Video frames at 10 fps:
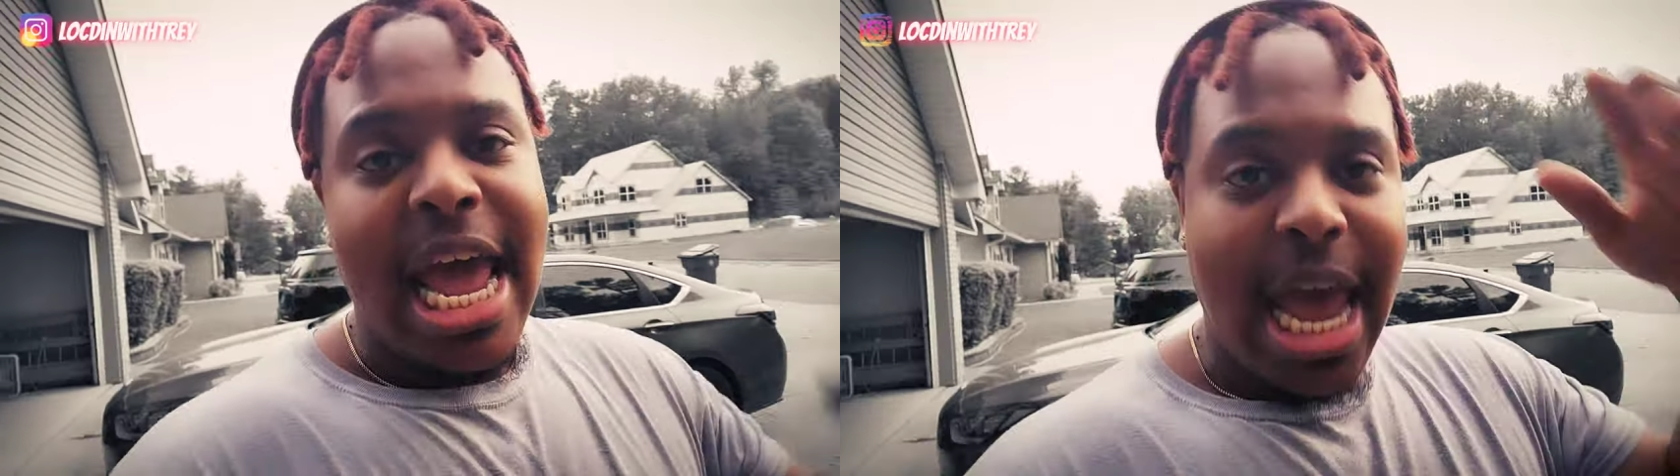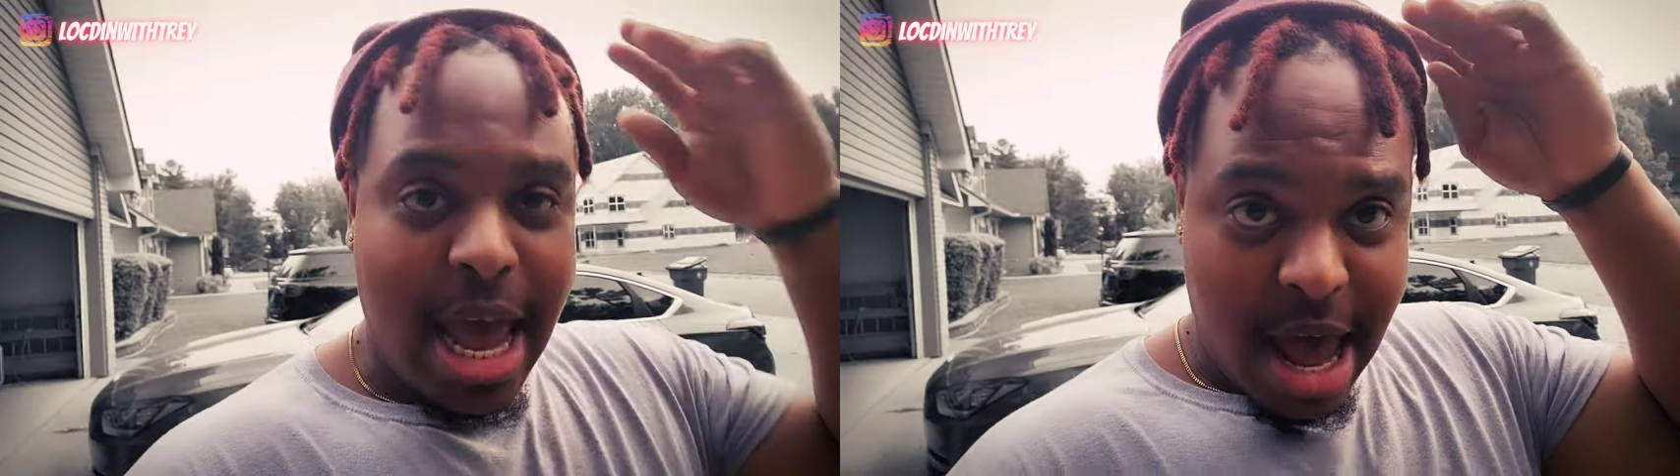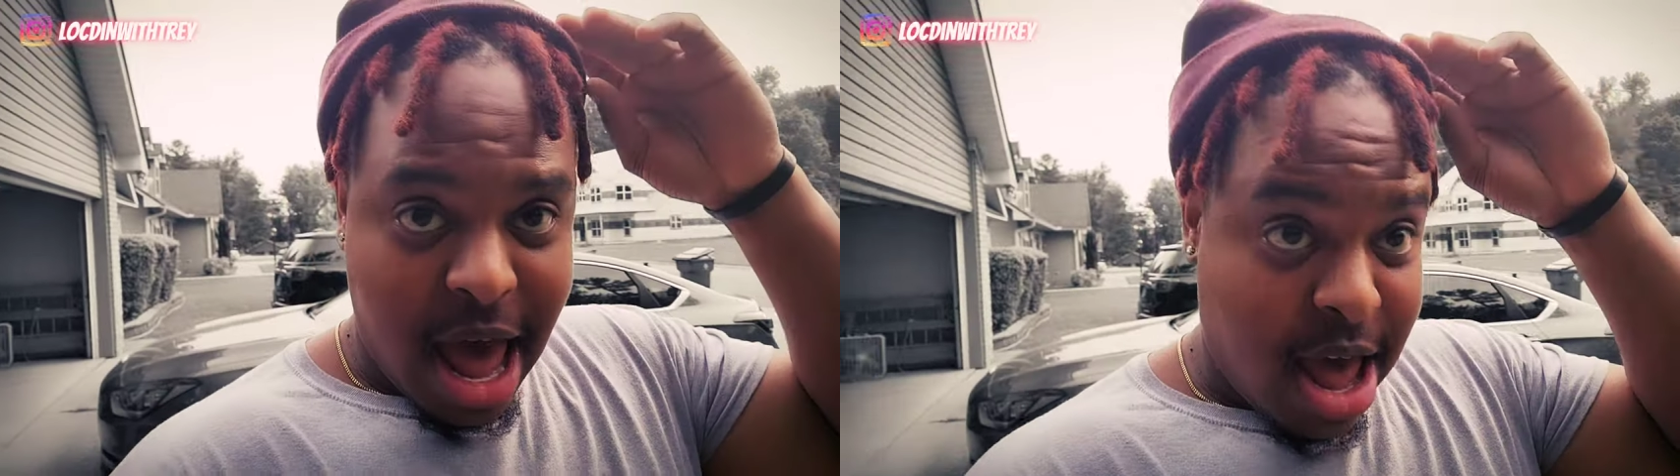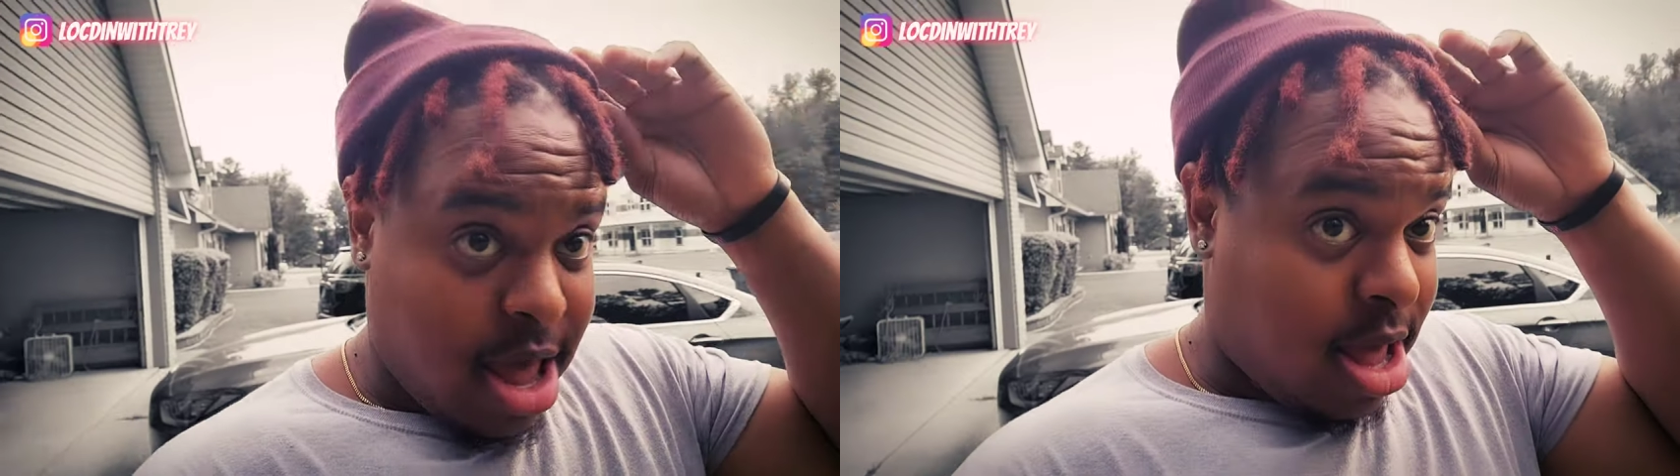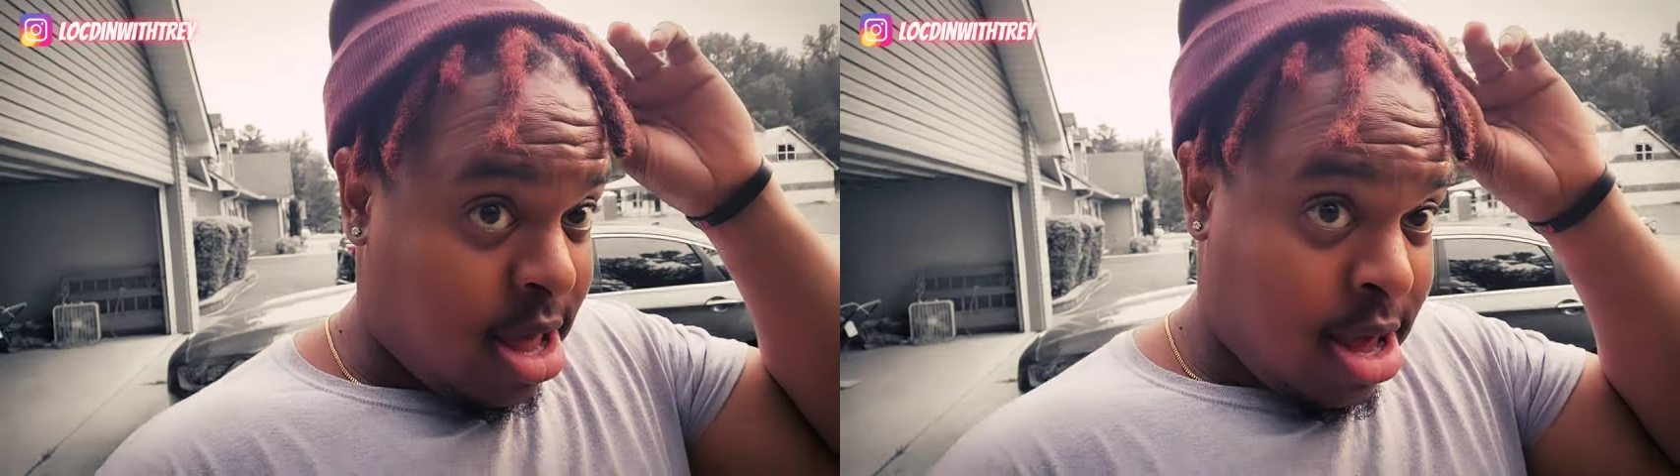And
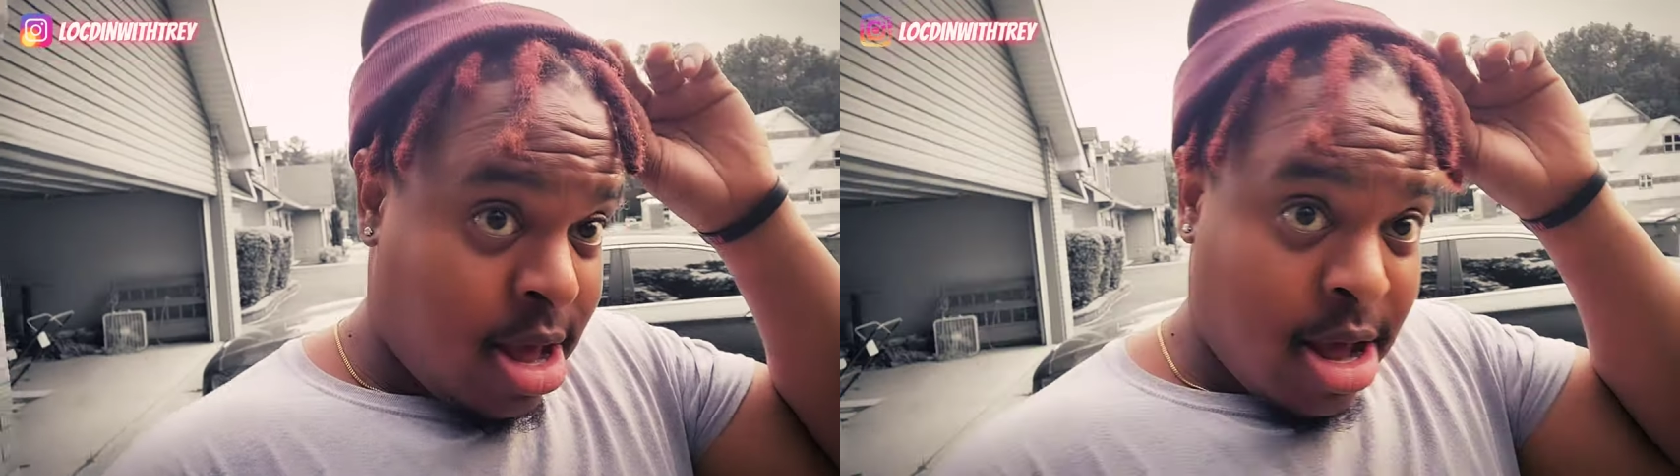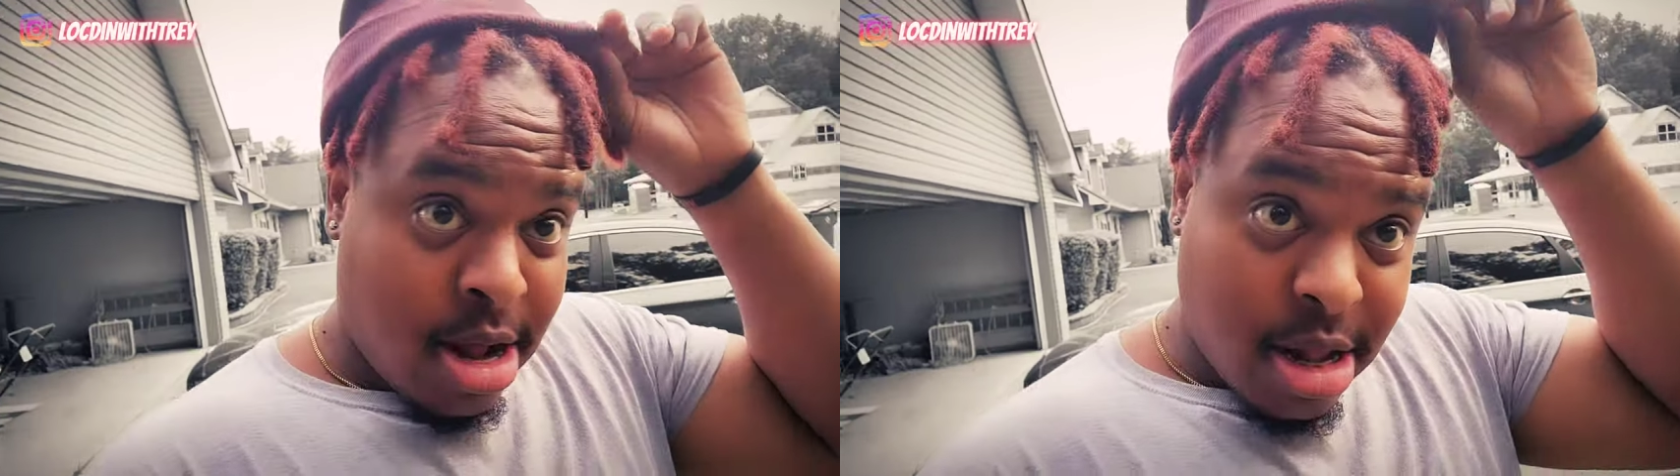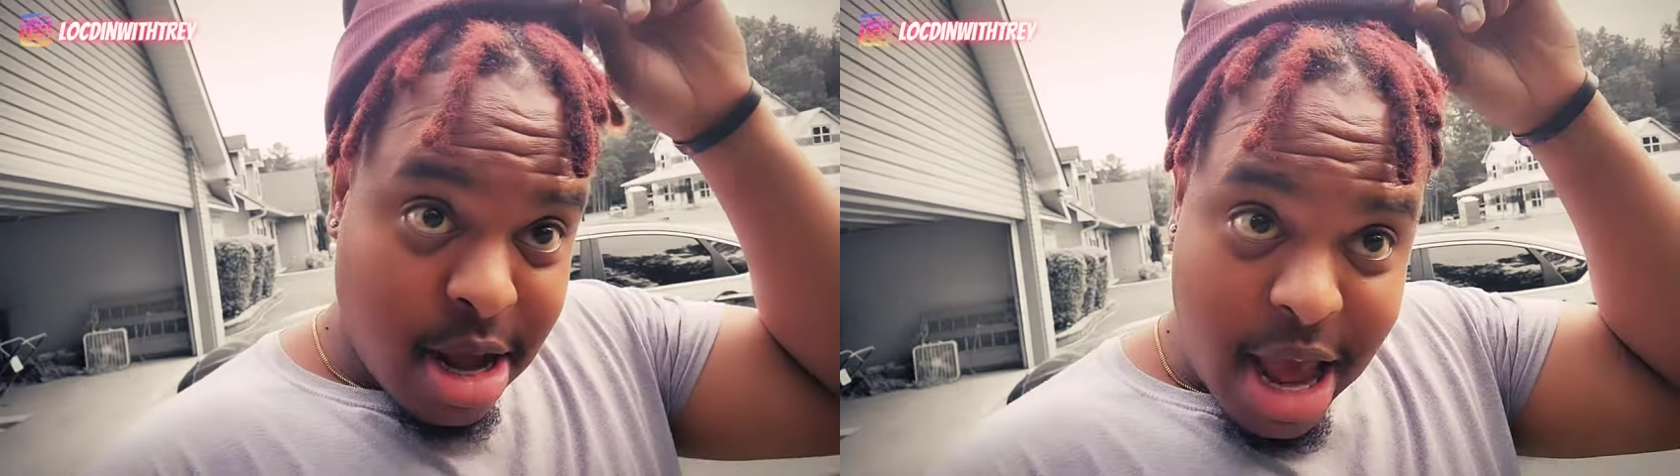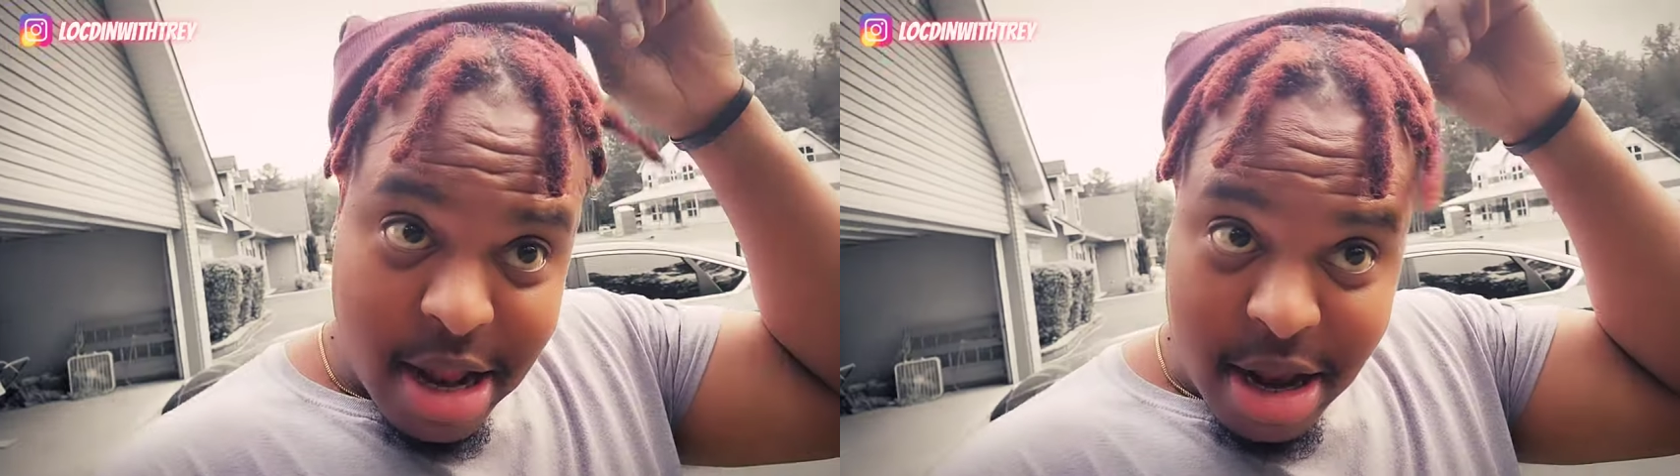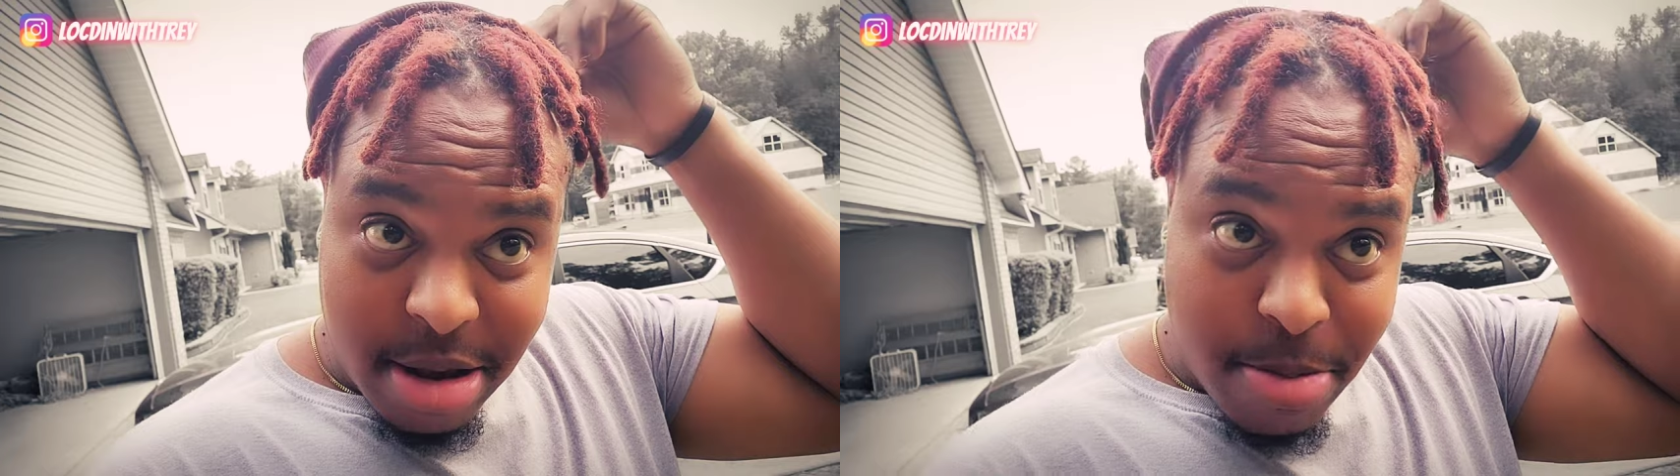hey, look
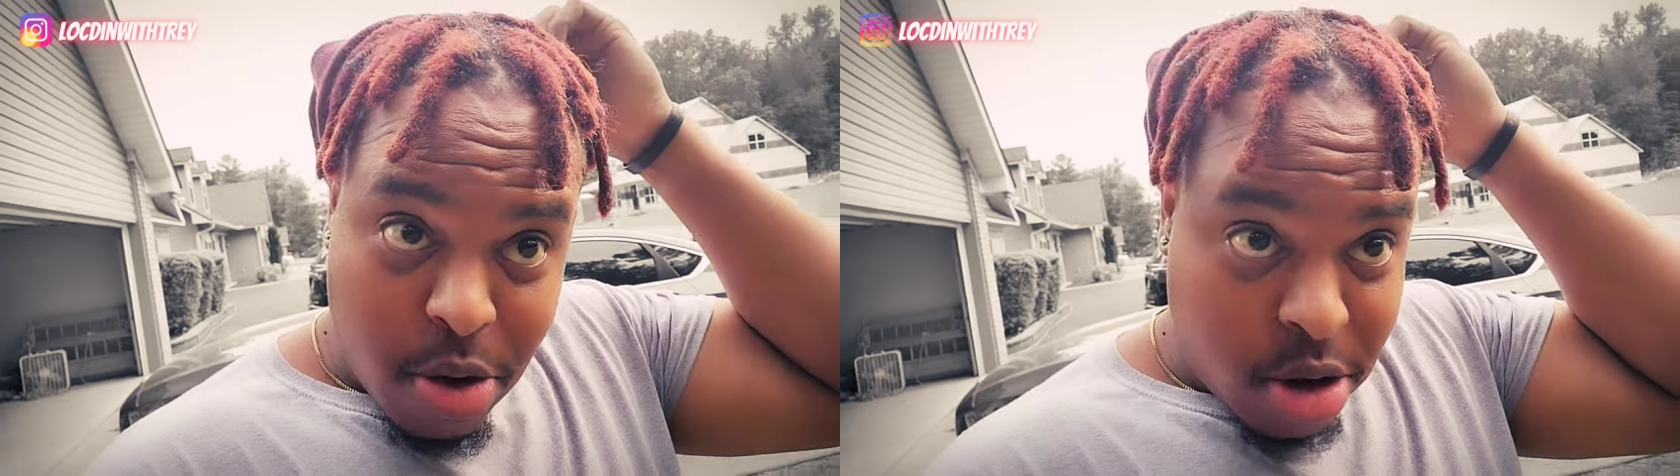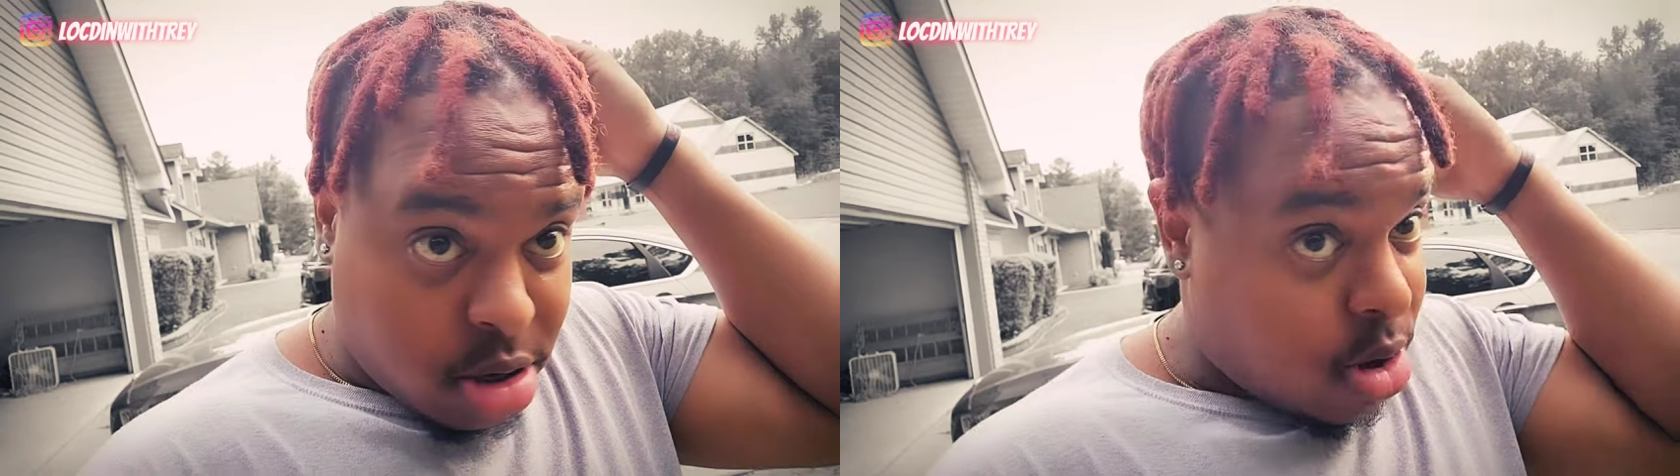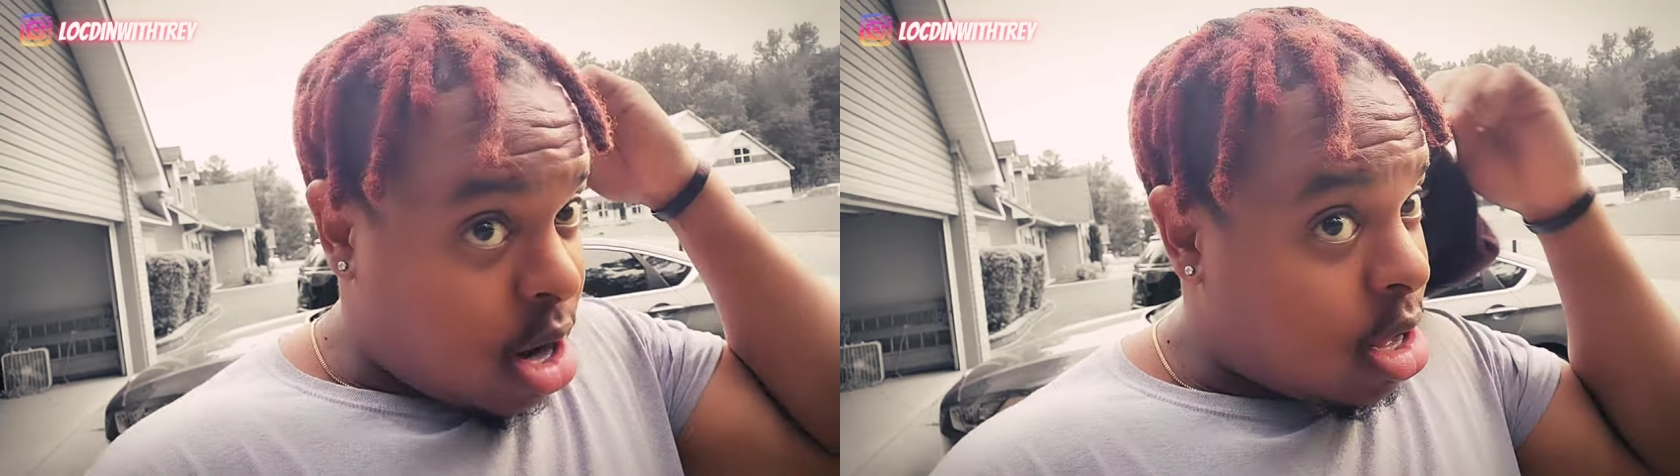at these boys right